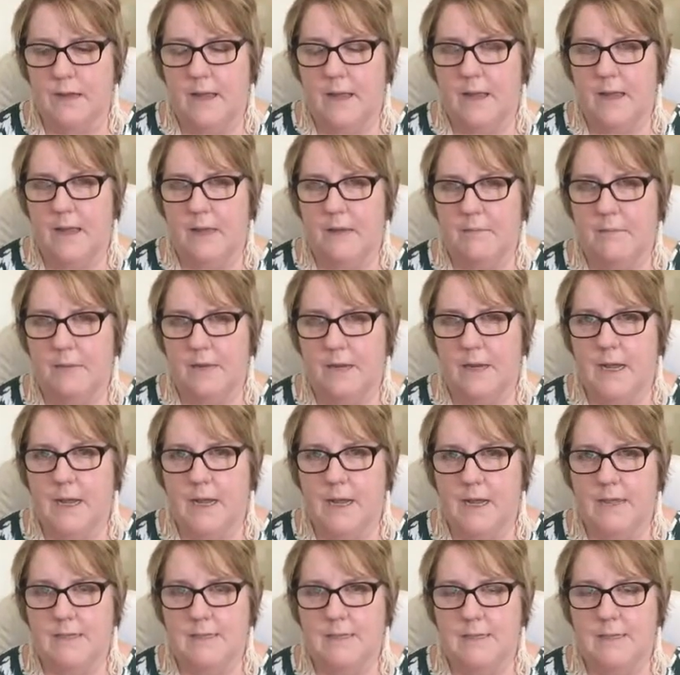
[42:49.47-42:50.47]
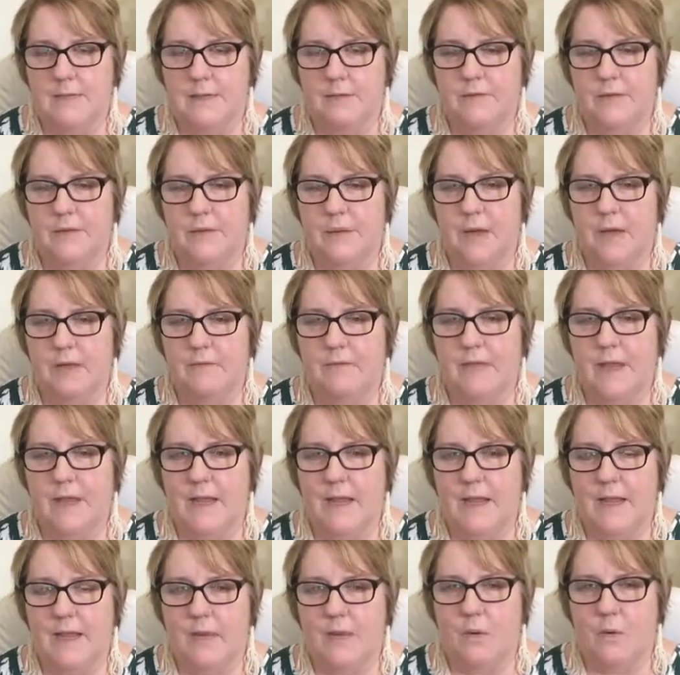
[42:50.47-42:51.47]
and I'm going to ask if you have
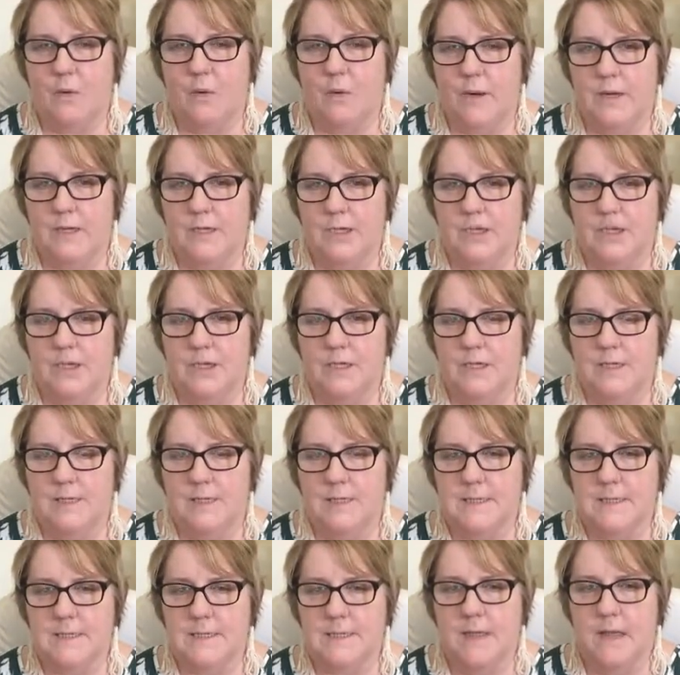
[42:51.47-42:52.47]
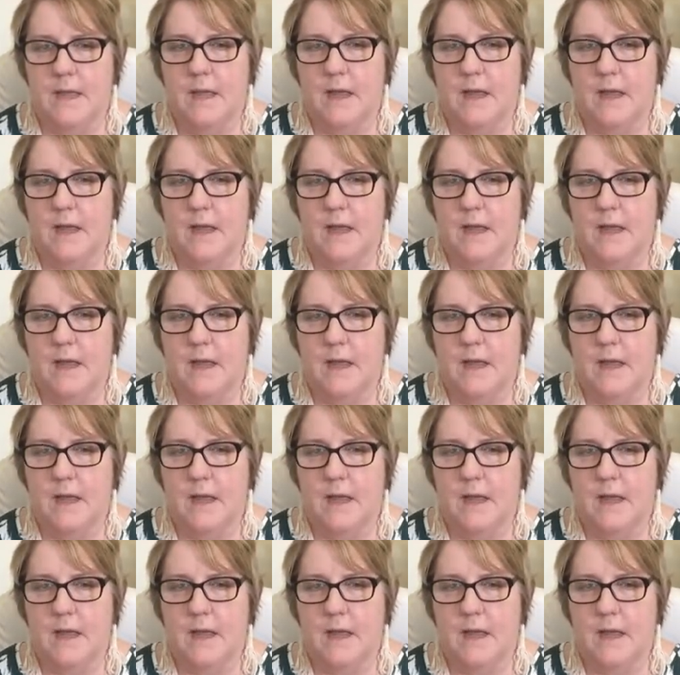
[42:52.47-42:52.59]
any questions.